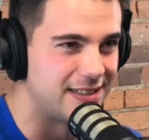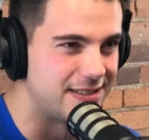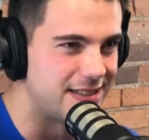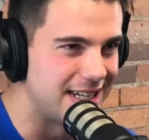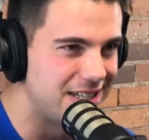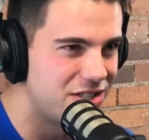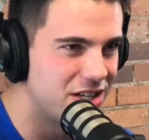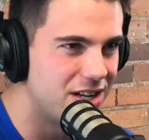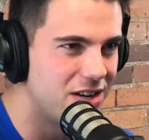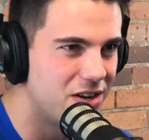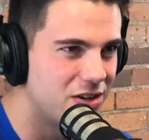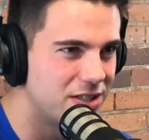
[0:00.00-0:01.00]

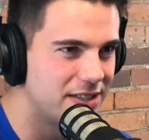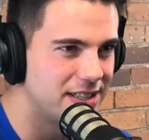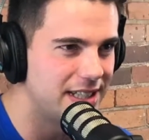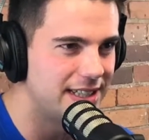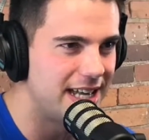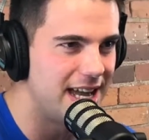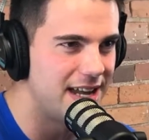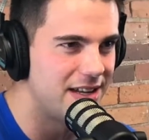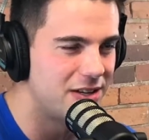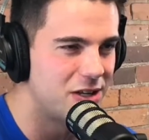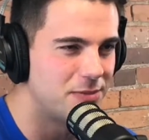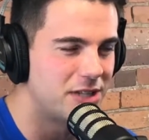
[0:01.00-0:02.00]
geisha or something like that?
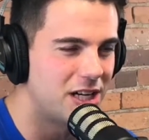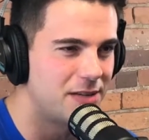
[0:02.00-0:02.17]
You know what I'm talking